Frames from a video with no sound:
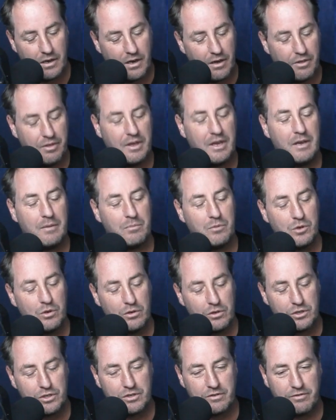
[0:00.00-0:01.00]
I think
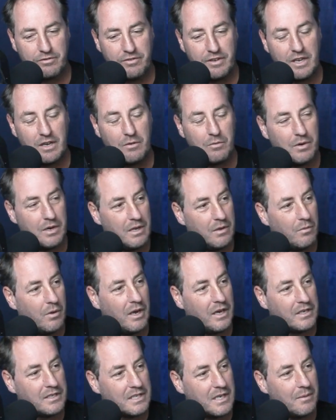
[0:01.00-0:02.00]
Abdullah Shafiq, when he
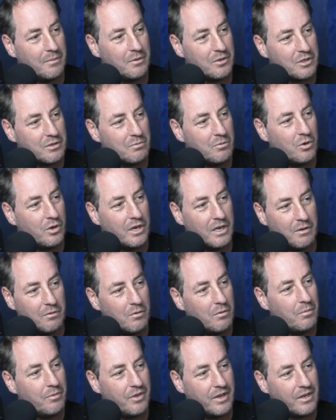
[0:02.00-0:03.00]
wakes up this morning,
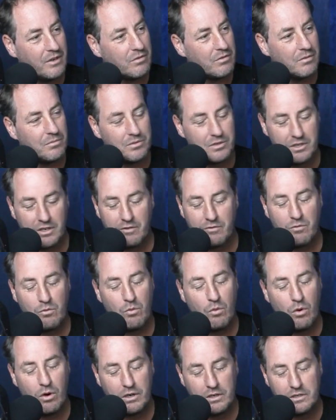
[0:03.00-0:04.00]
will think to himself,
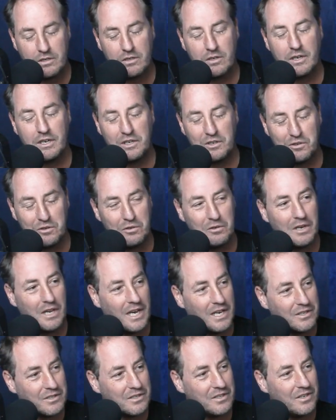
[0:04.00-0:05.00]
what did I do
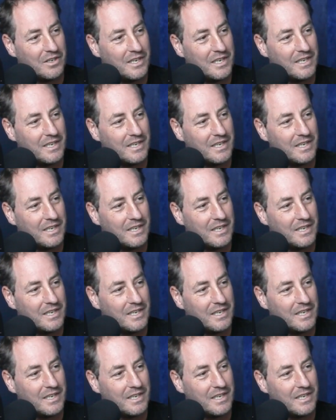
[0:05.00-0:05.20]
last night?